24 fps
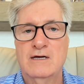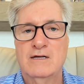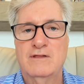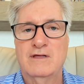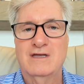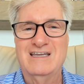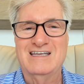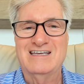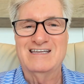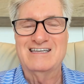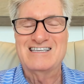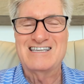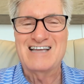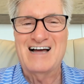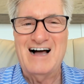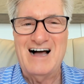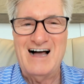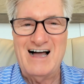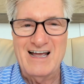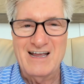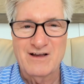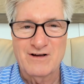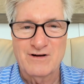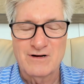than the
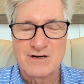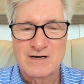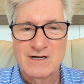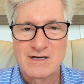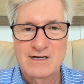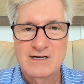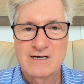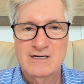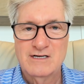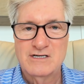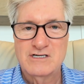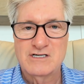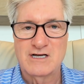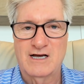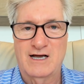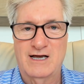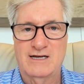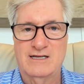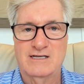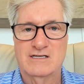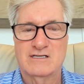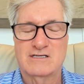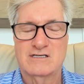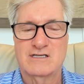entire
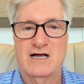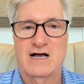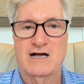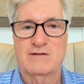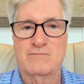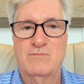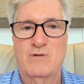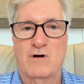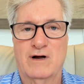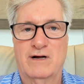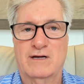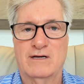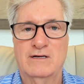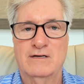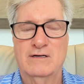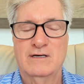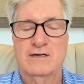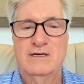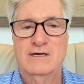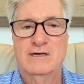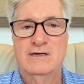Chinese stock market.